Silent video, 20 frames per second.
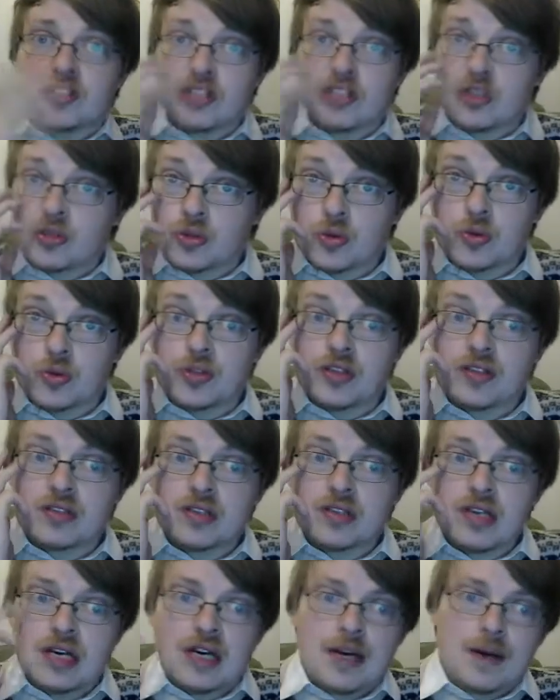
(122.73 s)
those authors.
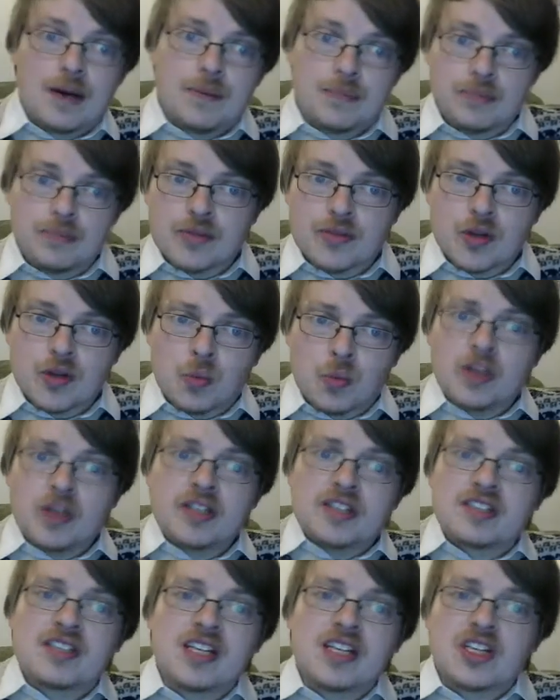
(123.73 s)
One
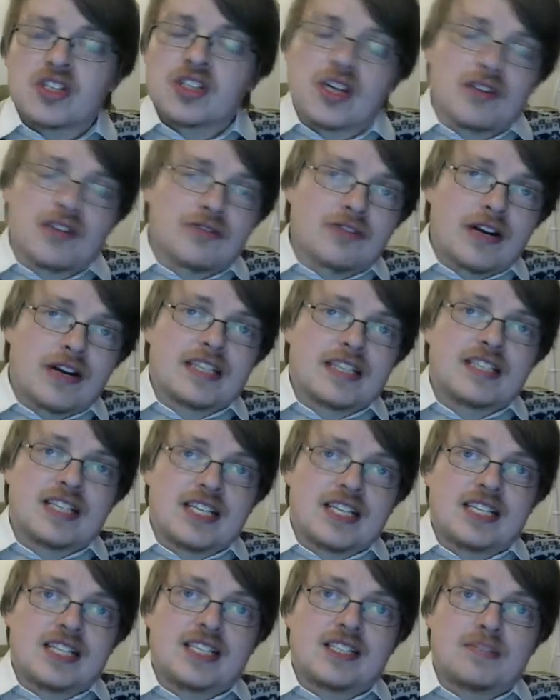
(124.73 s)
distinction I've read
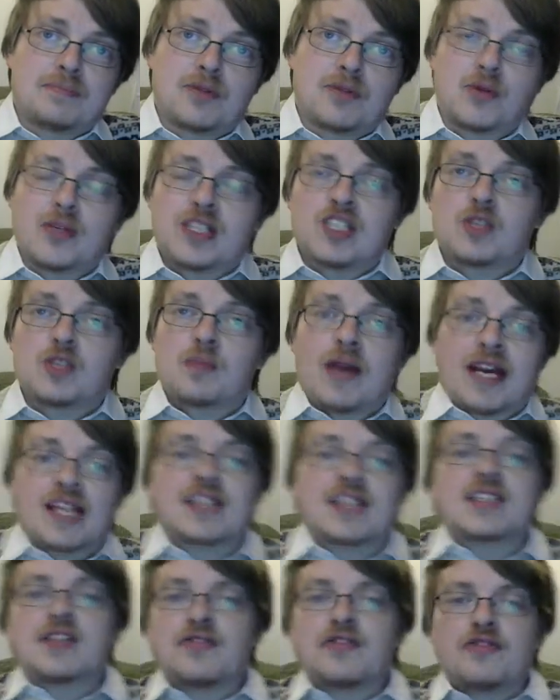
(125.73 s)
is between
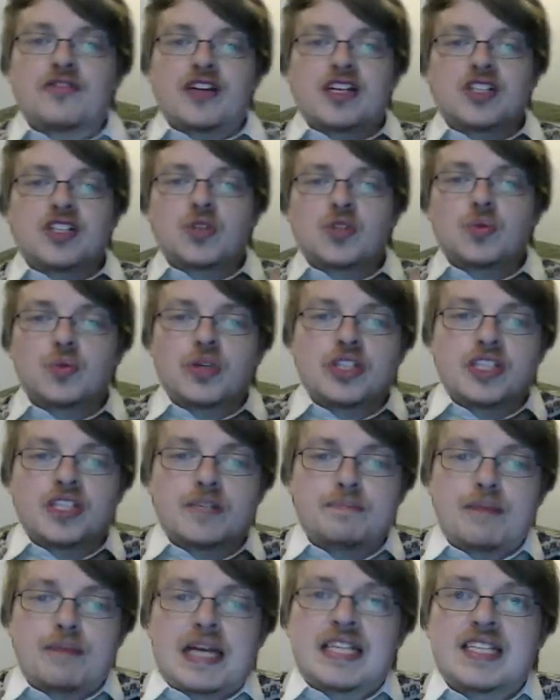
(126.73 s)
speculative fiction, which is
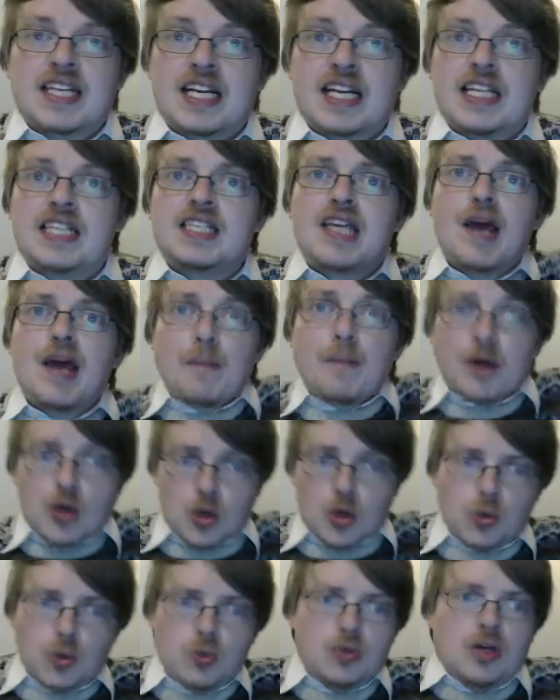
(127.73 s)
basically
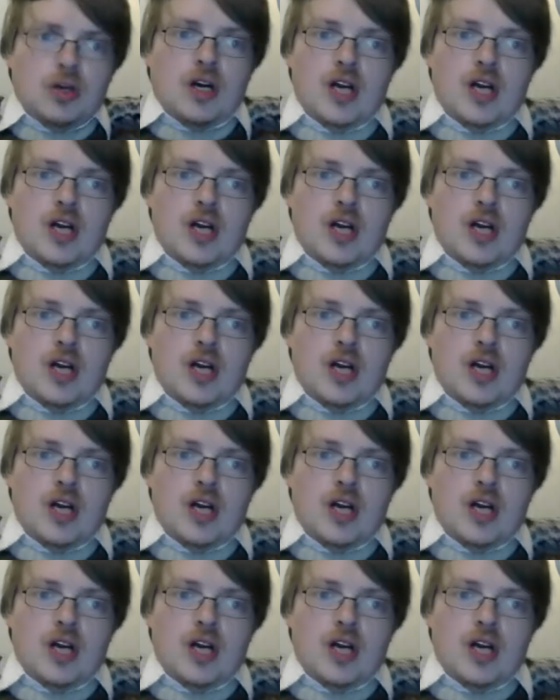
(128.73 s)
typical,